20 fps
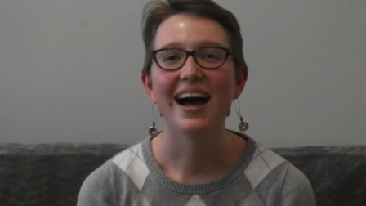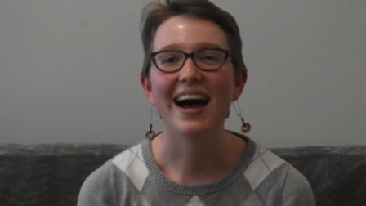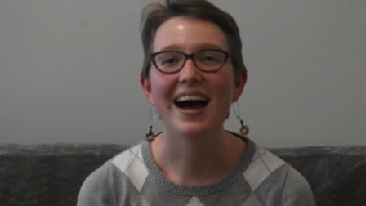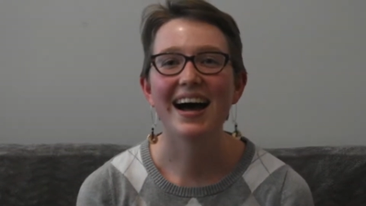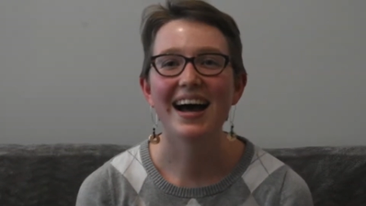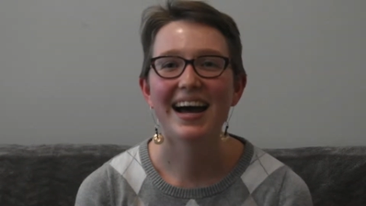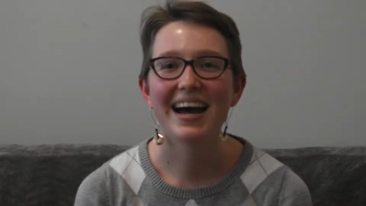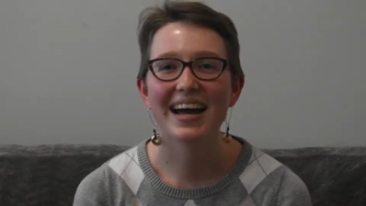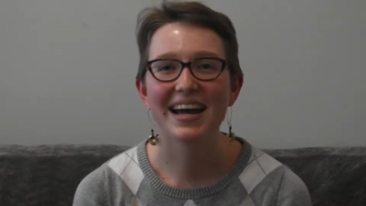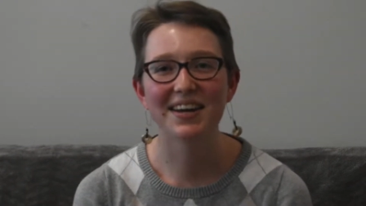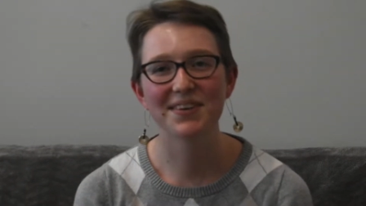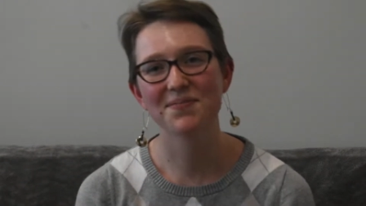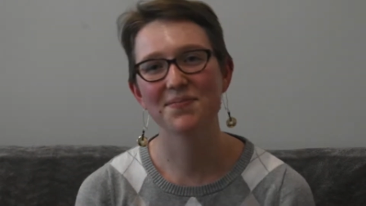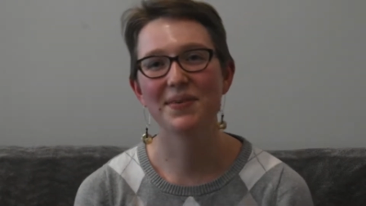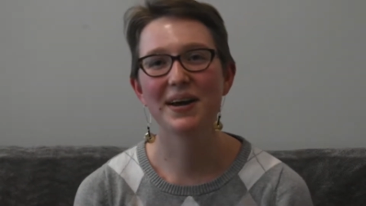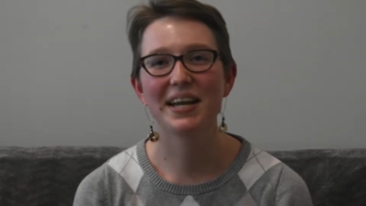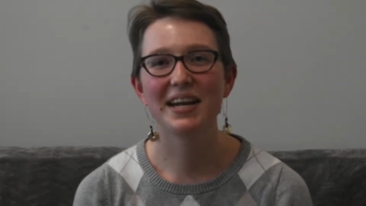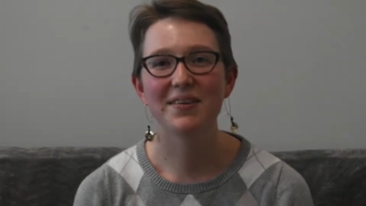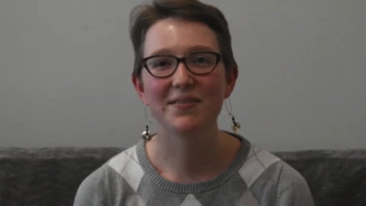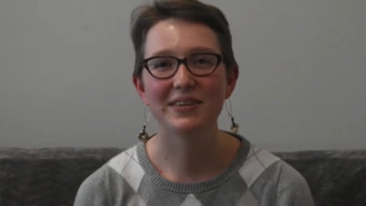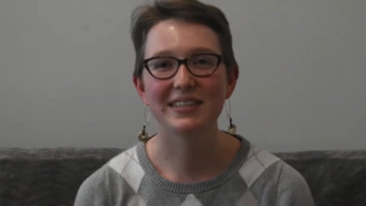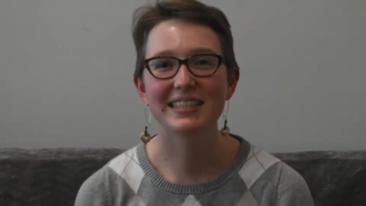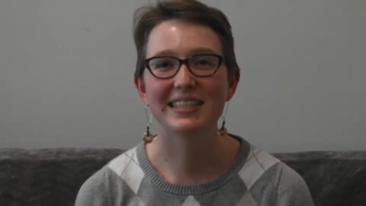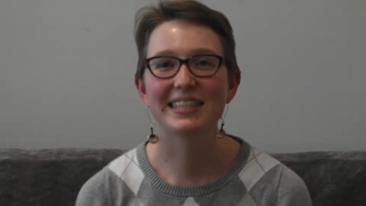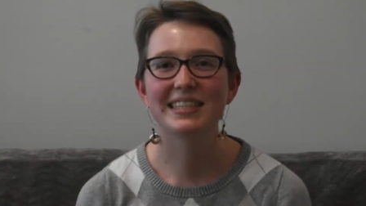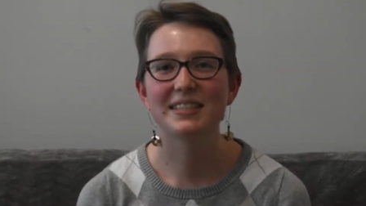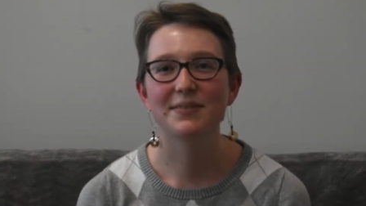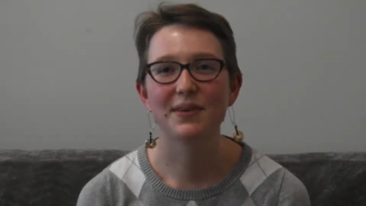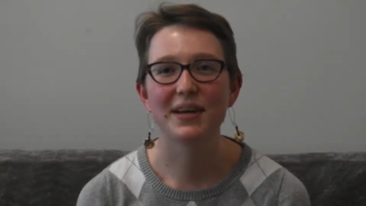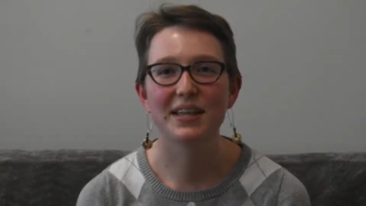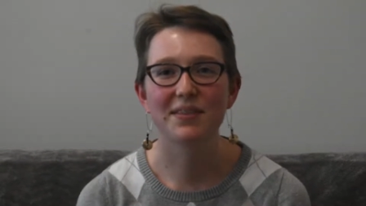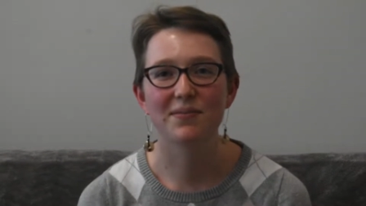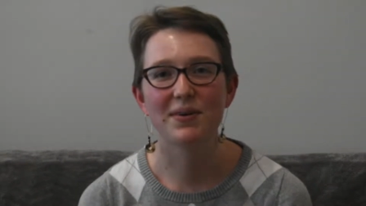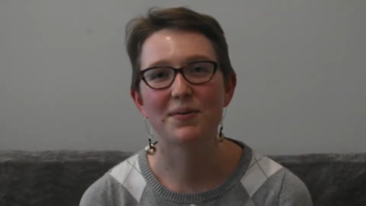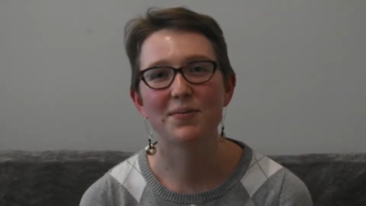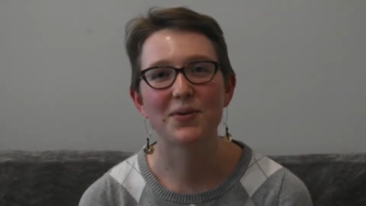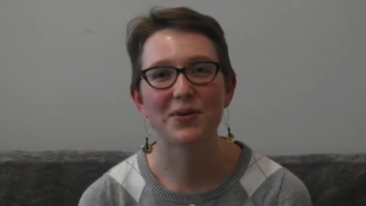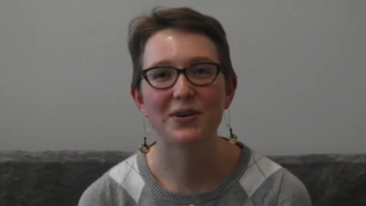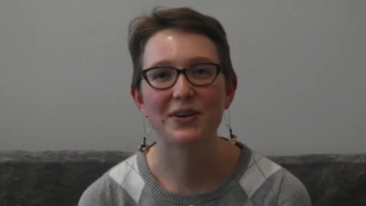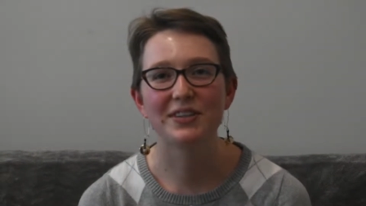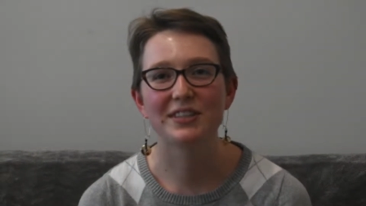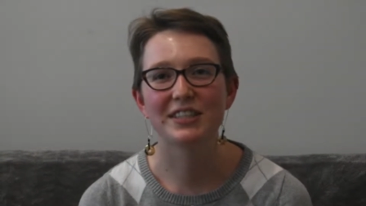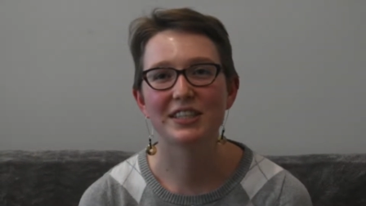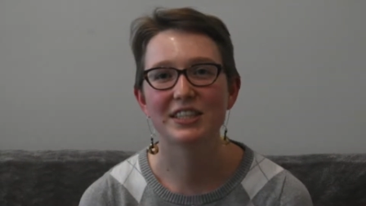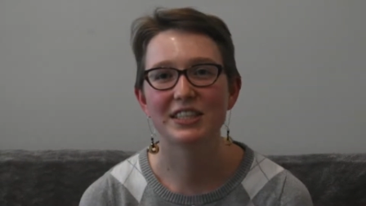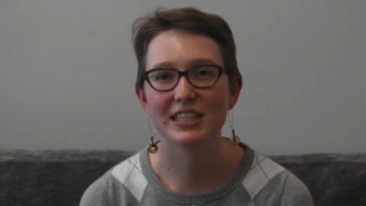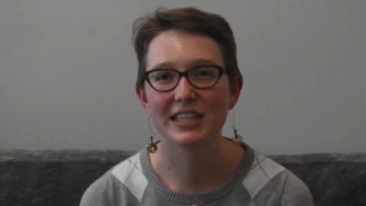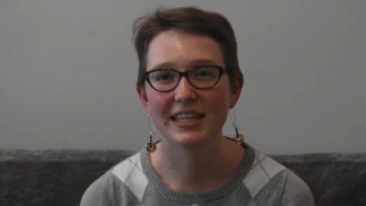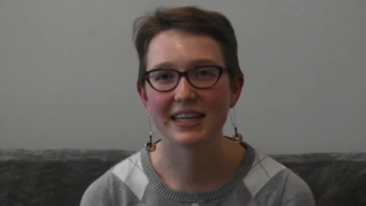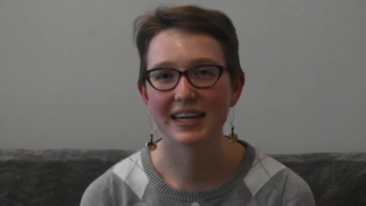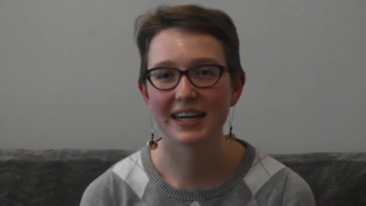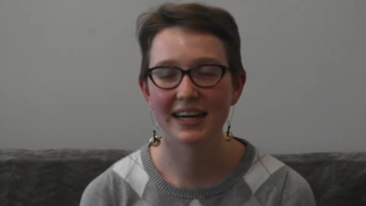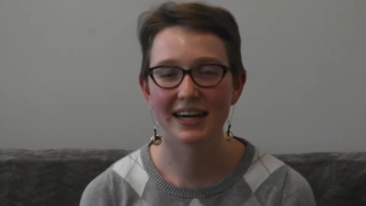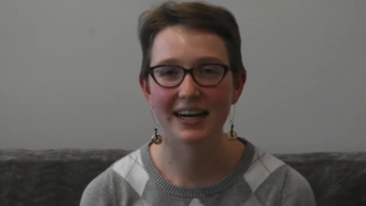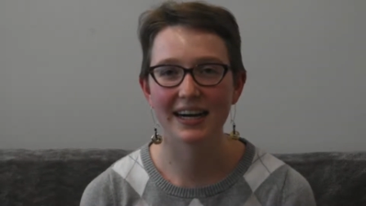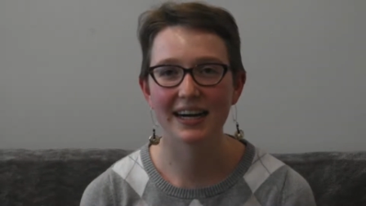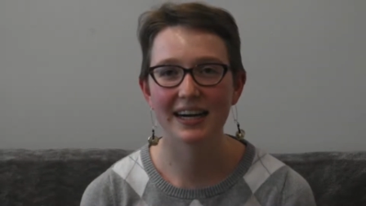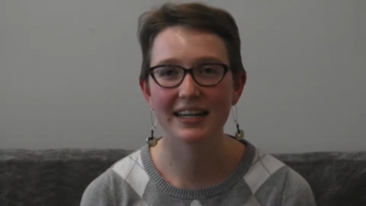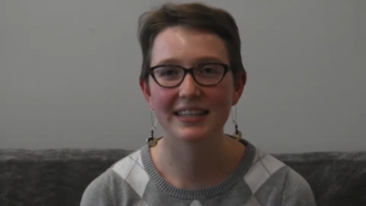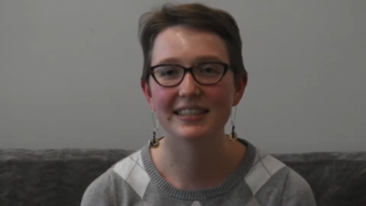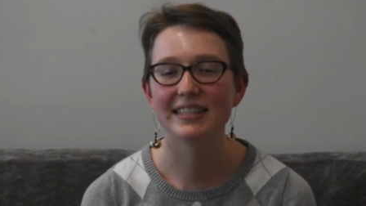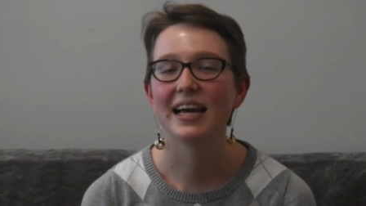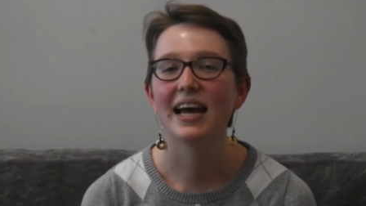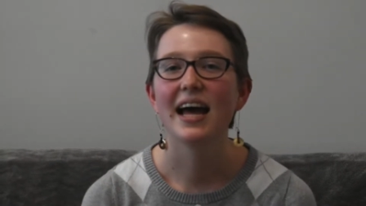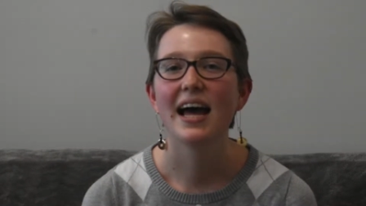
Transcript: Hi, my name is Elizabeth. My pronouns are she, her, hers.